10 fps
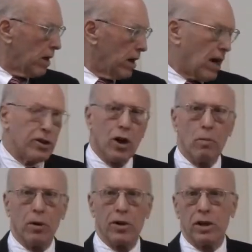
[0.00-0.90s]
in
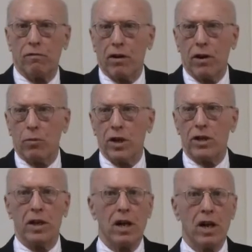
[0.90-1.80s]
October. It's very
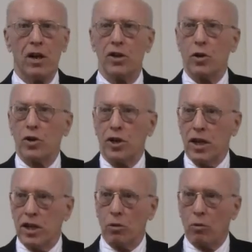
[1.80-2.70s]
recent. So
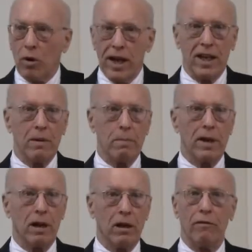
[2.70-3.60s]
she's right in the
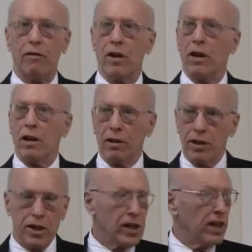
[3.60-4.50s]
middle of
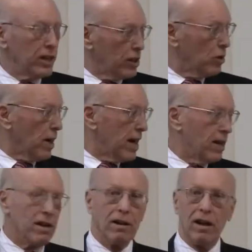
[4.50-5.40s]
this
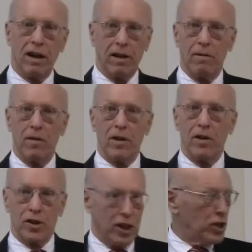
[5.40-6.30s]
integrated uh,
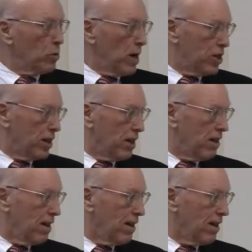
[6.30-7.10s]
situation.